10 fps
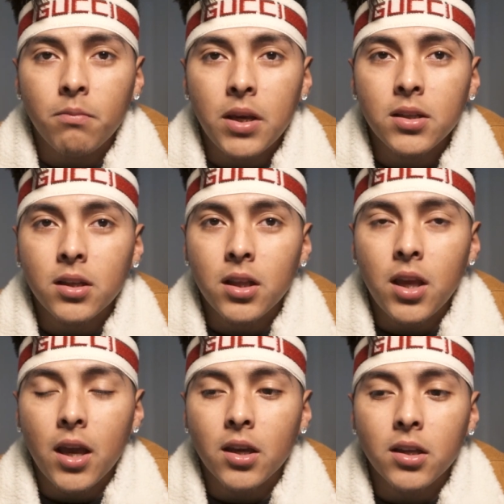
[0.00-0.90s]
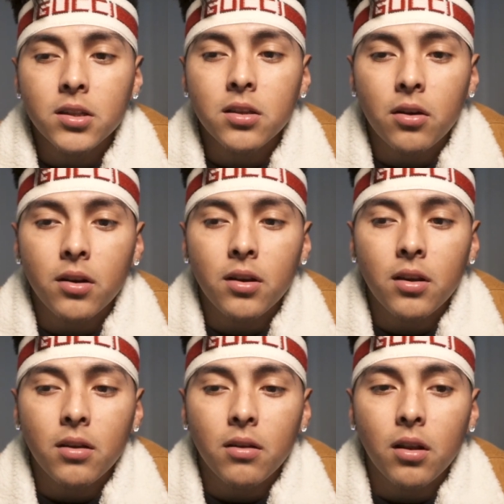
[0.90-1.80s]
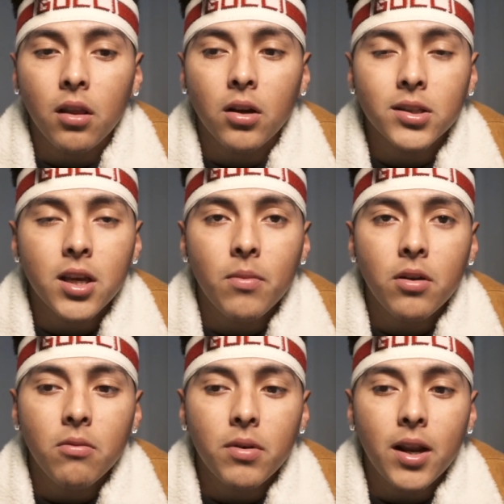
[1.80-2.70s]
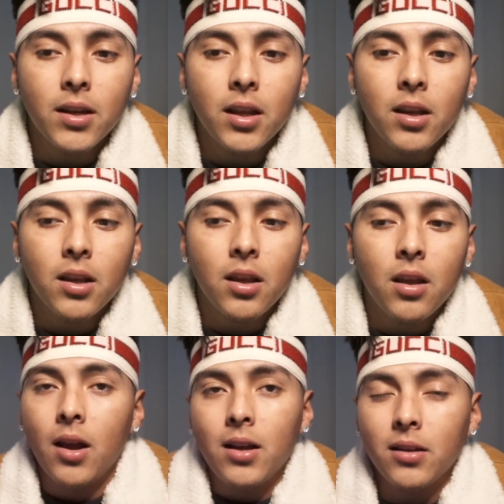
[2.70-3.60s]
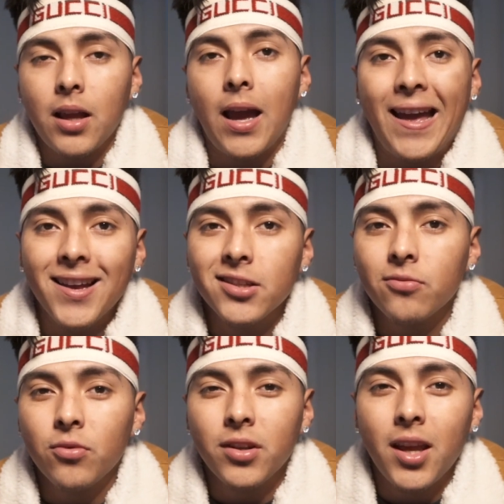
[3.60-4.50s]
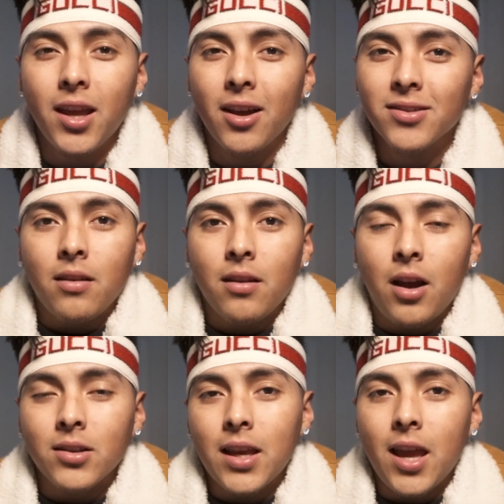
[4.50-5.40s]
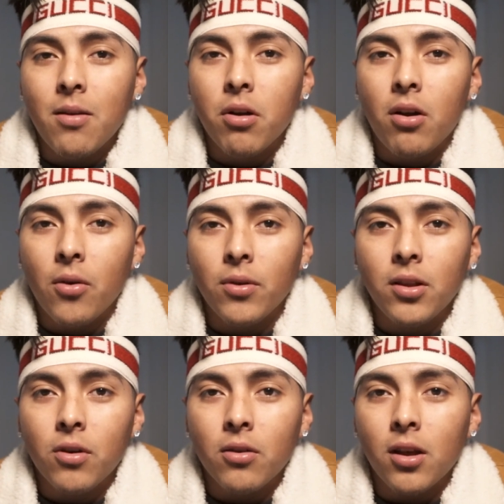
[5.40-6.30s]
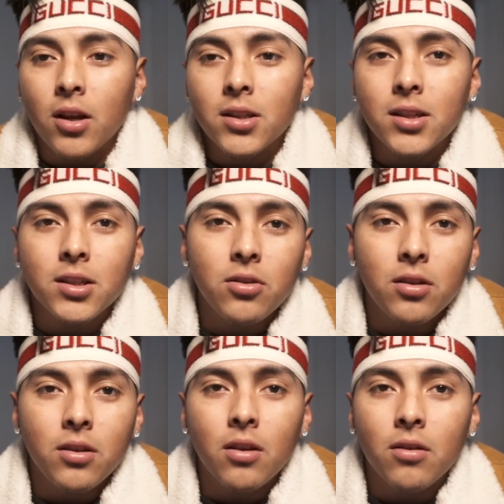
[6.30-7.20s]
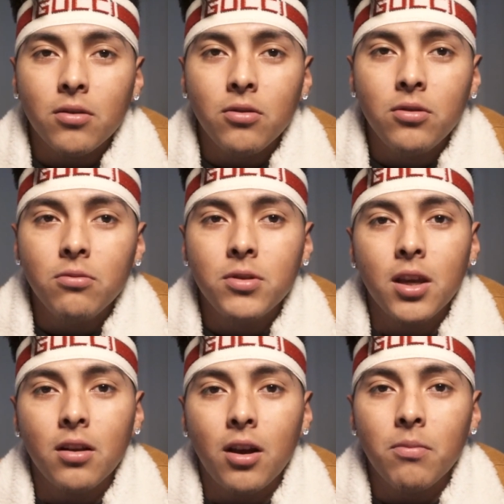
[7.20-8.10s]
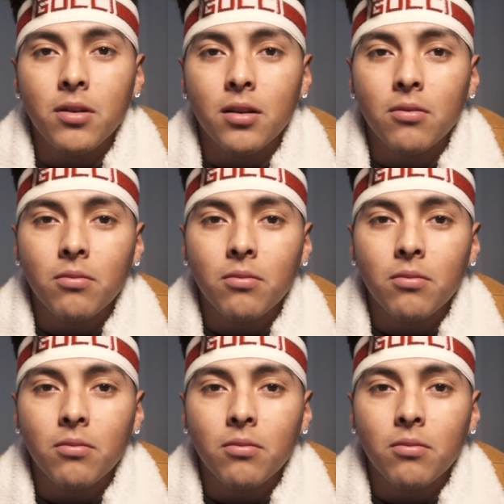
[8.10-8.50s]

basically I could have started it a long time ago, but I didn't. I asked him one day, I was like, hey bro, I really want to launch this, you know, YouTube channel. I've been